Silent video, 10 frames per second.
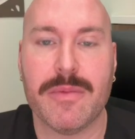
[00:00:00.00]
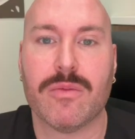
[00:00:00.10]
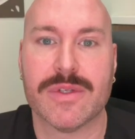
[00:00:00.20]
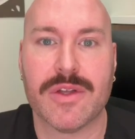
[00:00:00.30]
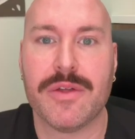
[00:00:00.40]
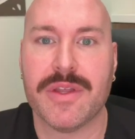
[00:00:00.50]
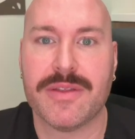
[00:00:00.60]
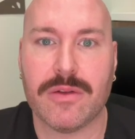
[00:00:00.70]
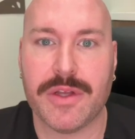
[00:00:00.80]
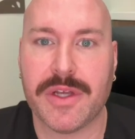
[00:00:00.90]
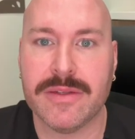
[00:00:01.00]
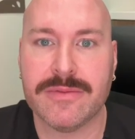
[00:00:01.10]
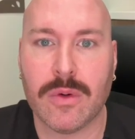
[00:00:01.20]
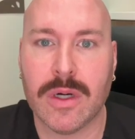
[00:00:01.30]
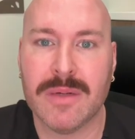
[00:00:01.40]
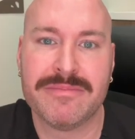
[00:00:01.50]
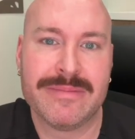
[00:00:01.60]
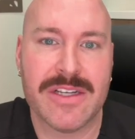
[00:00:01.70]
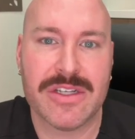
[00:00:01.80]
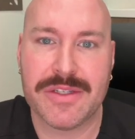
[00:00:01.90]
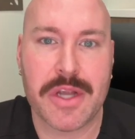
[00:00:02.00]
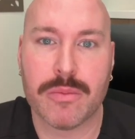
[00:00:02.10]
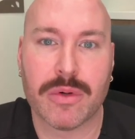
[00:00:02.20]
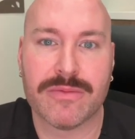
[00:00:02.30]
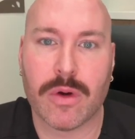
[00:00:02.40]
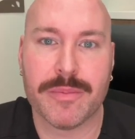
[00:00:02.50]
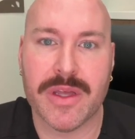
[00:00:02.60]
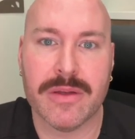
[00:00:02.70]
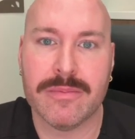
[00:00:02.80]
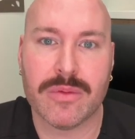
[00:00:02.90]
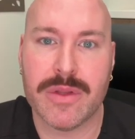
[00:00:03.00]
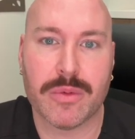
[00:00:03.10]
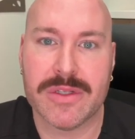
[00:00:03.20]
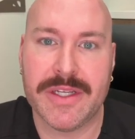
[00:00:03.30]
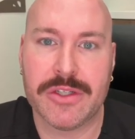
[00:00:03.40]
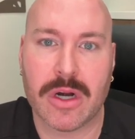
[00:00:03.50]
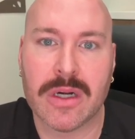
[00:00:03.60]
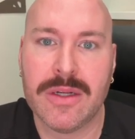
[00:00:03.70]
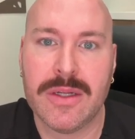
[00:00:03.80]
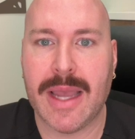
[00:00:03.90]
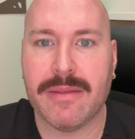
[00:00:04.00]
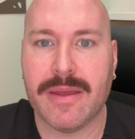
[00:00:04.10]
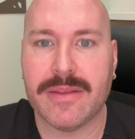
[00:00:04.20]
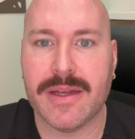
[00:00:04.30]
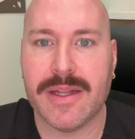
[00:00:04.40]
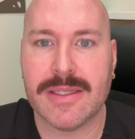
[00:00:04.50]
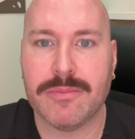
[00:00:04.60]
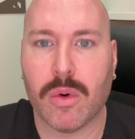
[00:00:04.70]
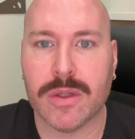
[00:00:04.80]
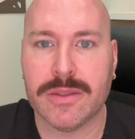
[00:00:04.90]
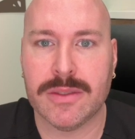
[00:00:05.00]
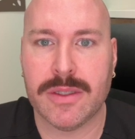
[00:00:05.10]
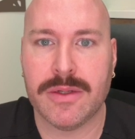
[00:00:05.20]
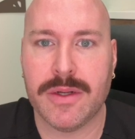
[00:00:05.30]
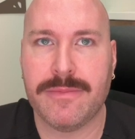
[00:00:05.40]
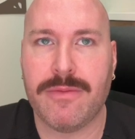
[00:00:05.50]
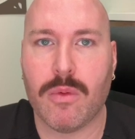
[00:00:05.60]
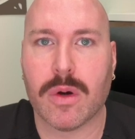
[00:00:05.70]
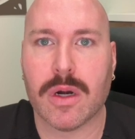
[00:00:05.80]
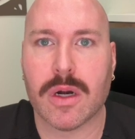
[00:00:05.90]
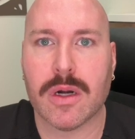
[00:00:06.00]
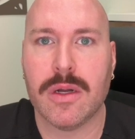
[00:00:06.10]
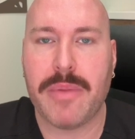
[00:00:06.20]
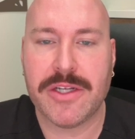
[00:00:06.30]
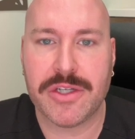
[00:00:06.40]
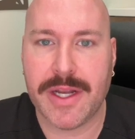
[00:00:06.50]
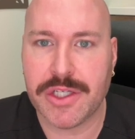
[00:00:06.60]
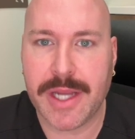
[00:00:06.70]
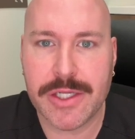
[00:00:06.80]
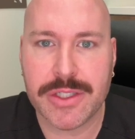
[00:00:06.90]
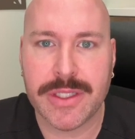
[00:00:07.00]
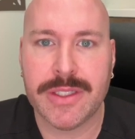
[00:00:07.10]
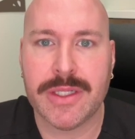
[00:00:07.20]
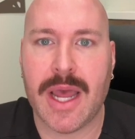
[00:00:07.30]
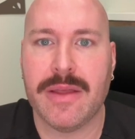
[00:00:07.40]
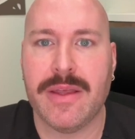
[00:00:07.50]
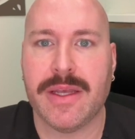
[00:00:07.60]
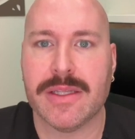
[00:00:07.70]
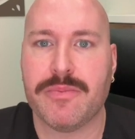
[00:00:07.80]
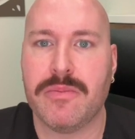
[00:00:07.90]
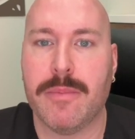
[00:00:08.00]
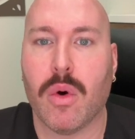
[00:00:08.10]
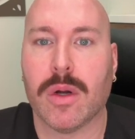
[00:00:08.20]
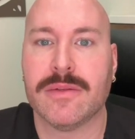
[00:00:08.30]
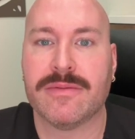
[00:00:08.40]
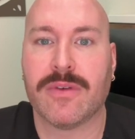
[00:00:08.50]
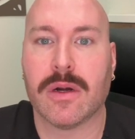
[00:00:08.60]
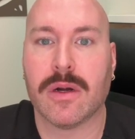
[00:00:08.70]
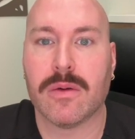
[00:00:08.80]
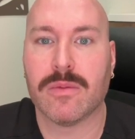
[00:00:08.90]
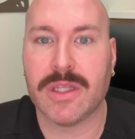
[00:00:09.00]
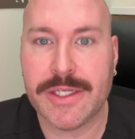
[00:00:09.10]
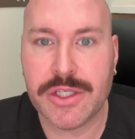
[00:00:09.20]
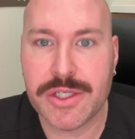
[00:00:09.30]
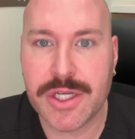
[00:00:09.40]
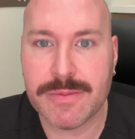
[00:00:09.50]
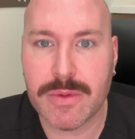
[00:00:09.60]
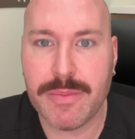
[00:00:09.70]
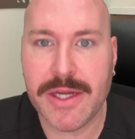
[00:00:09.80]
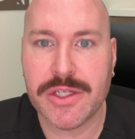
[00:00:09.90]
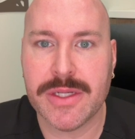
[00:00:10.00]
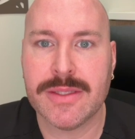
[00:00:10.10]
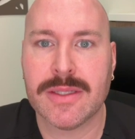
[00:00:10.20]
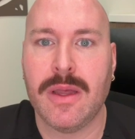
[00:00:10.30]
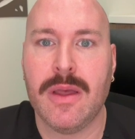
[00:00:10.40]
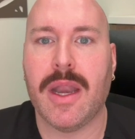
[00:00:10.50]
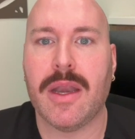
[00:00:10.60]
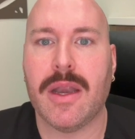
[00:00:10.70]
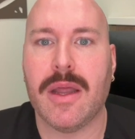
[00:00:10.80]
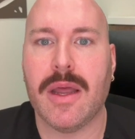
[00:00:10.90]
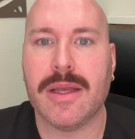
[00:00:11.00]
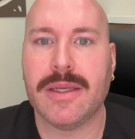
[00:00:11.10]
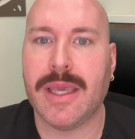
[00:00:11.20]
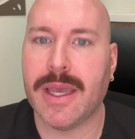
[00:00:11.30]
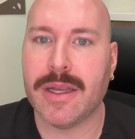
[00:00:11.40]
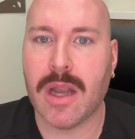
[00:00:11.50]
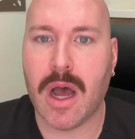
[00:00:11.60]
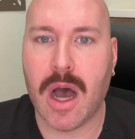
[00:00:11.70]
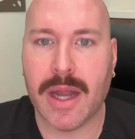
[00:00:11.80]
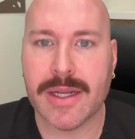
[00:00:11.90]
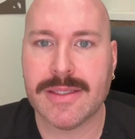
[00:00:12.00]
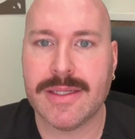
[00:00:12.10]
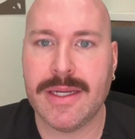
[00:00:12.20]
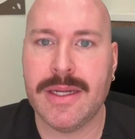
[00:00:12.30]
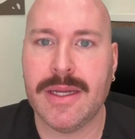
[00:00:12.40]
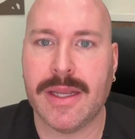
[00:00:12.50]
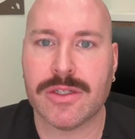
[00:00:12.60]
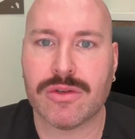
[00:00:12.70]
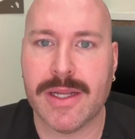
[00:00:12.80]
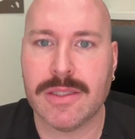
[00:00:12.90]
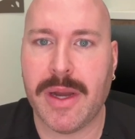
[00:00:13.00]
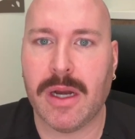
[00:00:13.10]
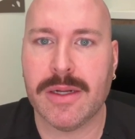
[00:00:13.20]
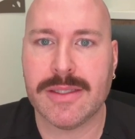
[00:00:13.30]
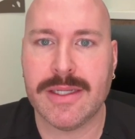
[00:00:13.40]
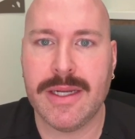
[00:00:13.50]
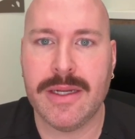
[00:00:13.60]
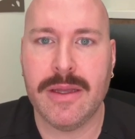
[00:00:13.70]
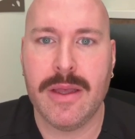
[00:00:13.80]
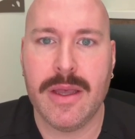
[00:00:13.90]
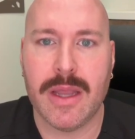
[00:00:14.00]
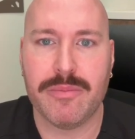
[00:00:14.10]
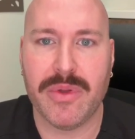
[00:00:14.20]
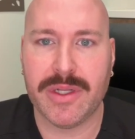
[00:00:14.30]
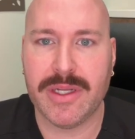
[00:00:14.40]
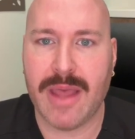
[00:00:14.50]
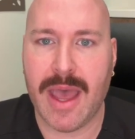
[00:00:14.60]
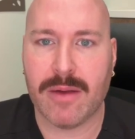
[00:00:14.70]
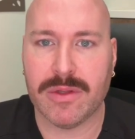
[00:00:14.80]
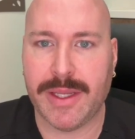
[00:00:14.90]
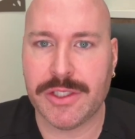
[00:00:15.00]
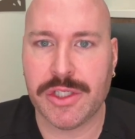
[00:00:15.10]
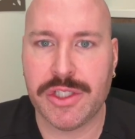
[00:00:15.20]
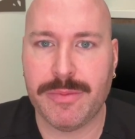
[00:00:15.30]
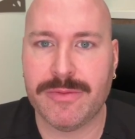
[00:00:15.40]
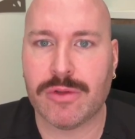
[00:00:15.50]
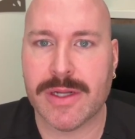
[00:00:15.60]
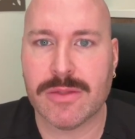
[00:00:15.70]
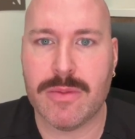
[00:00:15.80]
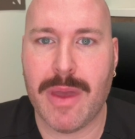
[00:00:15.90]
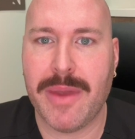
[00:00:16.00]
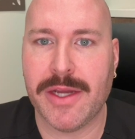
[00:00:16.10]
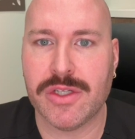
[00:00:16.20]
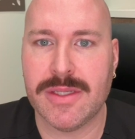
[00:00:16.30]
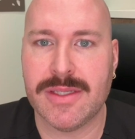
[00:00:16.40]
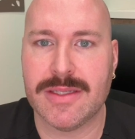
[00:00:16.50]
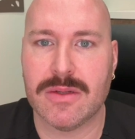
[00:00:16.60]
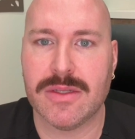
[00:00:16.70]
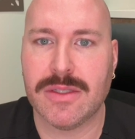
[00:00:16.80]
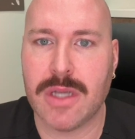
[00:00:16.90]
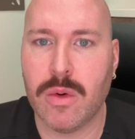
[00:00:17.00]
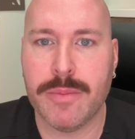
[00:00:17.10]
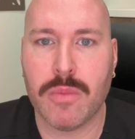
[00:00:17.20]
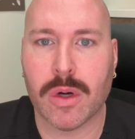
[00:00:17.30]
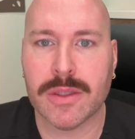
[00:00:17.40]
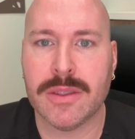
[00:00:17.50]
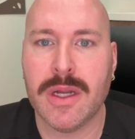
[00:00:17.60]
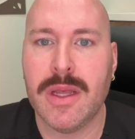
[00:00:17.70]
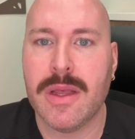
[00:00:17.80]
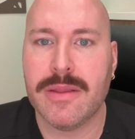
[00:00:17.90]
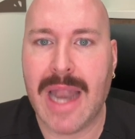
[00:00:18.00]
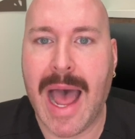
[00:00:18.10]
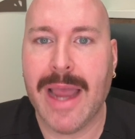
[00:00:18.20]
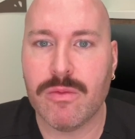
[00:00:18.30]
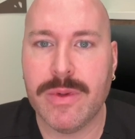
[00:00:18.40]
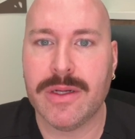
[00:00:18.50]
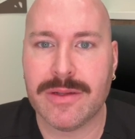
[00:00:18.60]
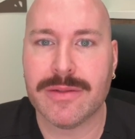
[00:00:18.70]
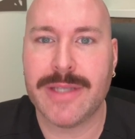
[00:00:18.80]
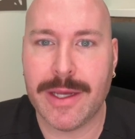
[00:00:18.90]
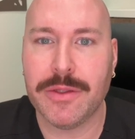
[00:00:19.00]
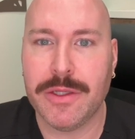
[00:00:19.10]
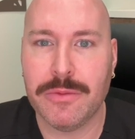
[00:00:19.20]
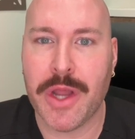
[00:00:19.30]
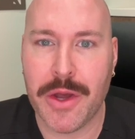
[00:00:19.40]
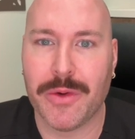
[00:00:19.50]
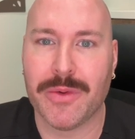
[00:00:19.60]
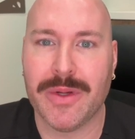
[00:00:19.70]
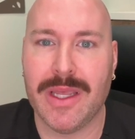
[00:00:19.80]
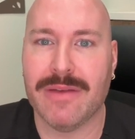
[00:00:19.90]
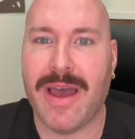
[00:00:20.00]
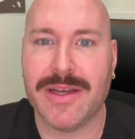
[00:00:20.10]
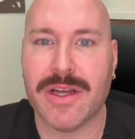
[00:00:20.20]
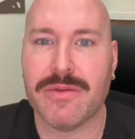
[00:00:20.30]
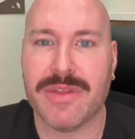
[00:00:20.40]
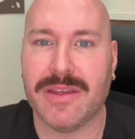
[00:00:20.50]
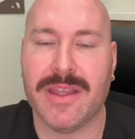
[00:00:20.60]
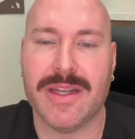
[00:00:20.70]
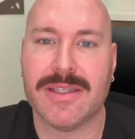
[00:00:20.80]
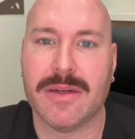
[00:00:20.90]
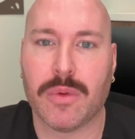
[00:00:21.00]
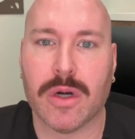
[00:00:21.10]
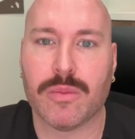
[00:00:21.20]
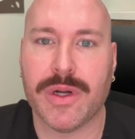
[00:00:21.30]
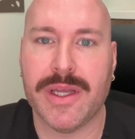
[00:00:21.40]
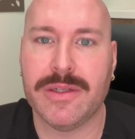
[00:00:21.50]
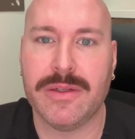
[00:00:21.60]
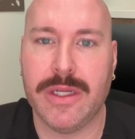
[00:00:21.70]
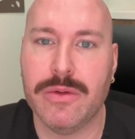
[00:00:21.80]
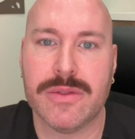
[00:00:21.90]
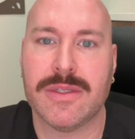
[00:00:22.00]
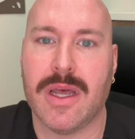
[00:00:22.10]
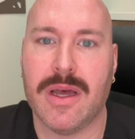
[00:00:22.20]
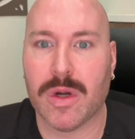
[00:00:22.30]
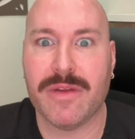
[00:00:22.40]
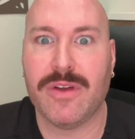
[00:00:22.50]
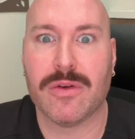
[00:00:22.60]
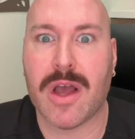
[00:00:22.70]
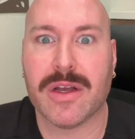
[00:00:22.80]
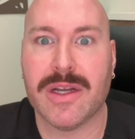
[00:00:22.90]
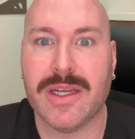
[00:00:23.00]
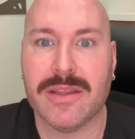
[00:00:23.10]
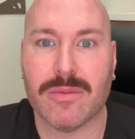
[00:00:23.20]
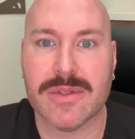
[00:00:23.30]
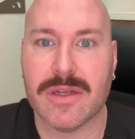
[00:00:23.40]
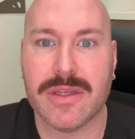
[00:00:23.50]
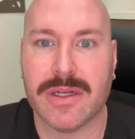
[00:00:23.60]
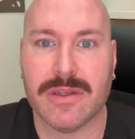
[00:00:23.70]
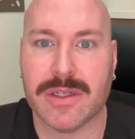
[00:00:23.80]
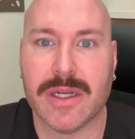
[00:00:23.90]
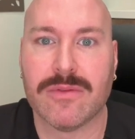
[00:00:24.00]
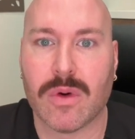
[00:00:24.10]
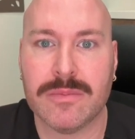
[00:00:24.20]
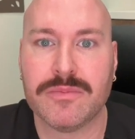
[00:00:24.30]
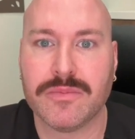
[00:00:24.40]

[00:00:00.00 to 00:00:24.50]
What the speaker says: them the result that they're looking for, I just don't perform the procedure. I think that it's important for patient education. I think it's important for relationships with patients. And again, honesty and transparency and building that relationship of trust with my patients is so important that I will tell you no if I don't think that it's an appropriate use or if you're not going to get the result that you're looking for.